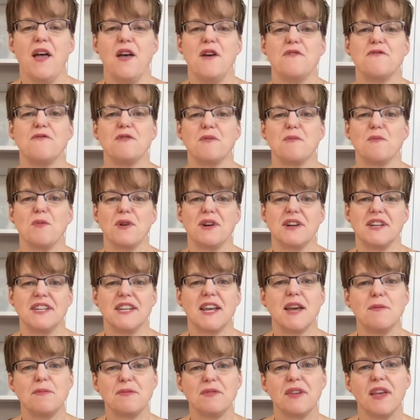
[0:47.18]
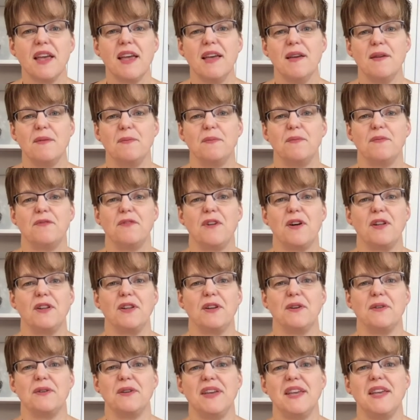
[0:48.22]
For more tips,
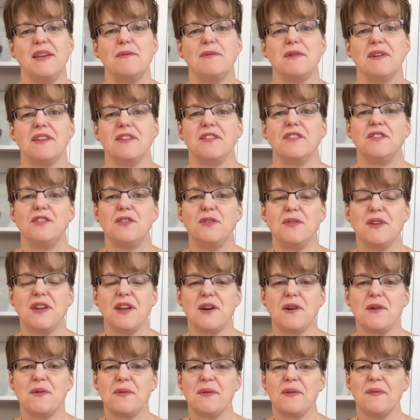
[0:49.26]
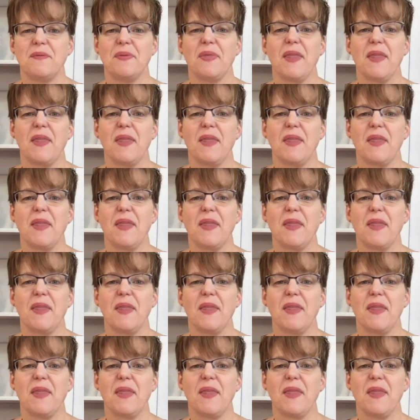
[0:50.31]
follow Epida Studio.